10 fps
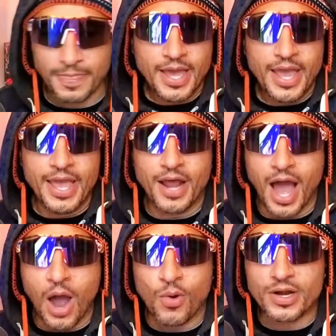And
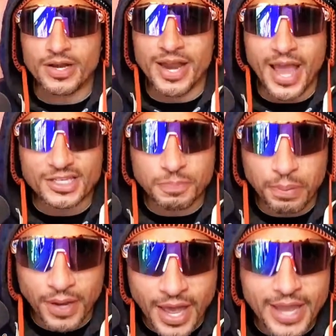our next
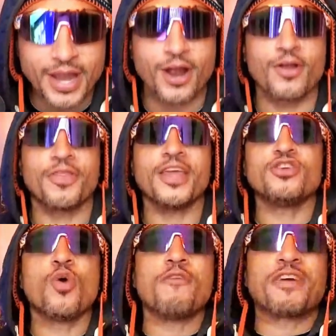player that
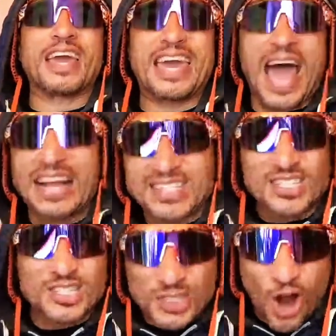you have got to
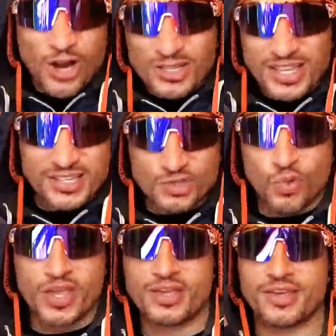start this
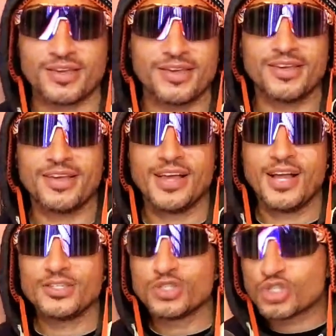week,
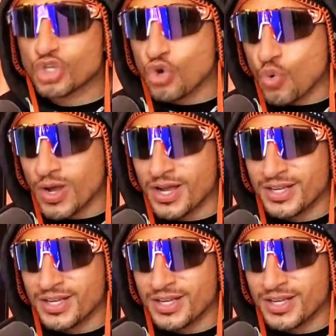Tua